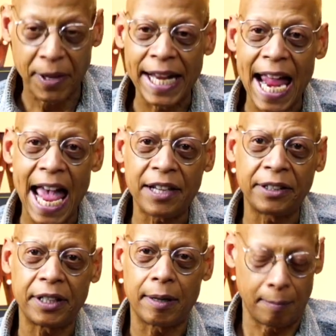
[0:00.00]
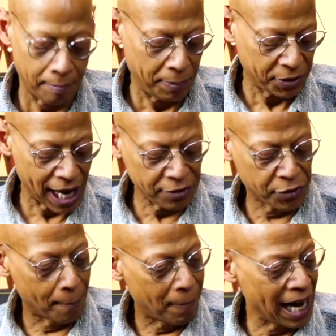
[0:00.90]
they added,
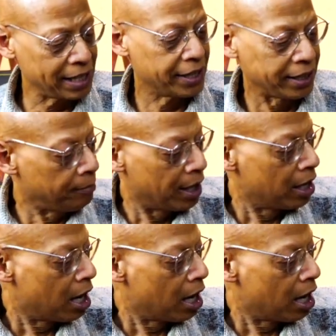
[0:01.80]
besides the binding,